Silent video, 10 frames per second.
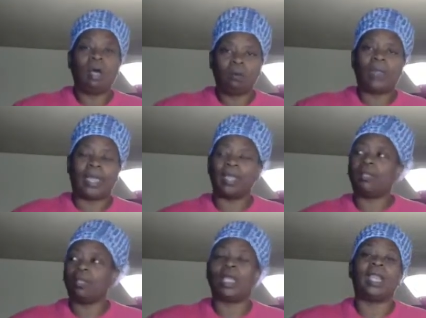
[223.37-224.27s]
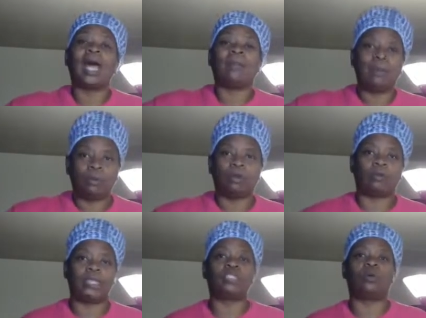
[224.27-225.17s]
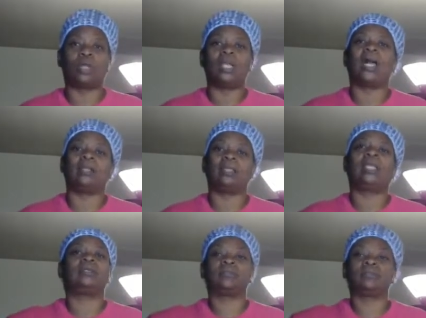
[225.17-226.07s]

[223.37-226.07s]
Okay, yeah, a lot of people look crazy doing a lot of things.